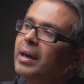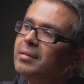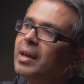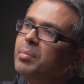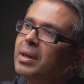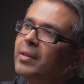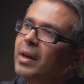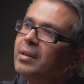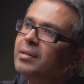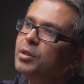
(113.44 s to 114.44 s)
accepting that
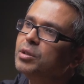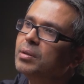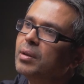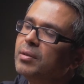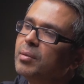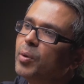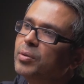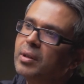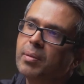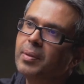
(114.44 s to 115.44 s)
decision and
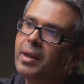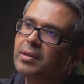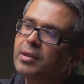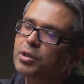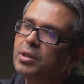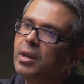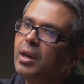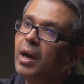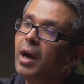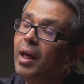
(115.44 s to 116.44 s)
supporting them in their decision.
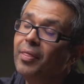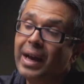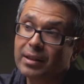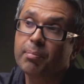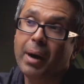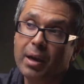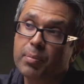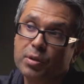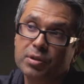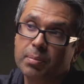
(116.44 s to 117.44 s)
And that's my
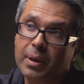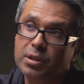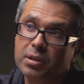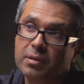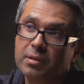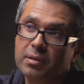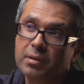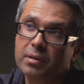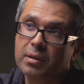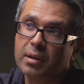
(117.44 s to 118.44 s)
approach to patients.
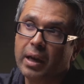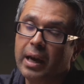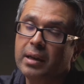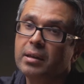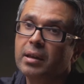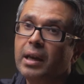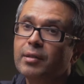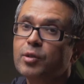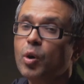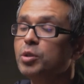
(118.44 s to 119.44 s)
Yeah. And
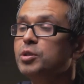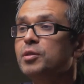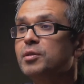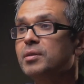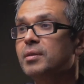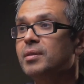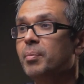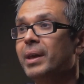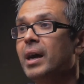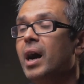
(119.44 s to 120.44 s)
it's not just
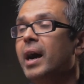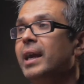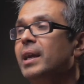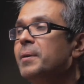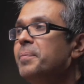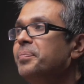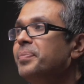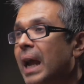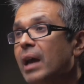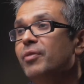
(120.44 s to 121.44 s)
something I
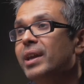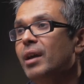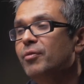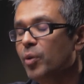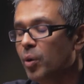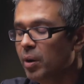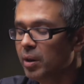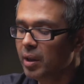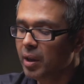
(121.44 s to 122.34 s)
advocate for.